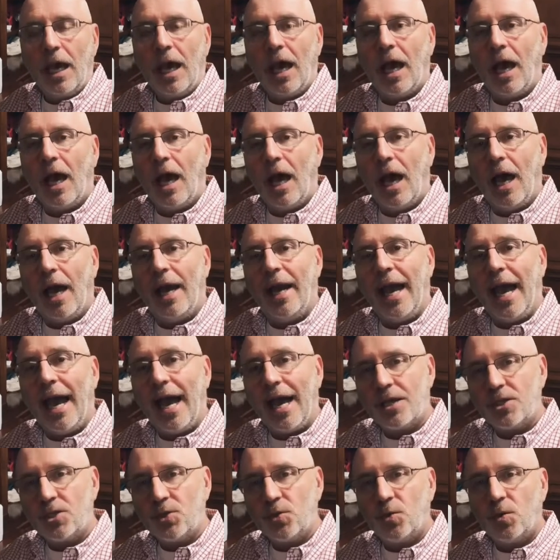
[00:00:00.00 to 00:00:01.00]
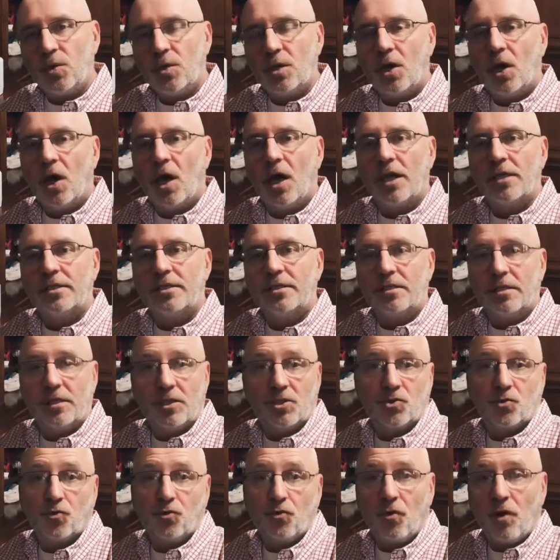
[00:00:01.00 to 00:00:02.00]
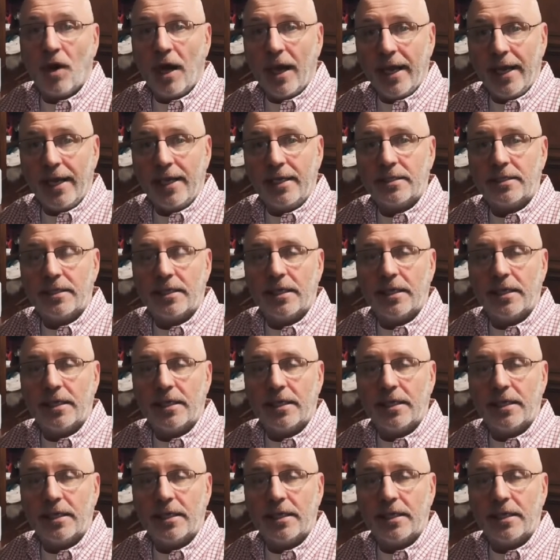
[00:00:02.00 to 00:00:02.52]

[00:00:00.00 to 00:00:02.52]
An actual cost is great.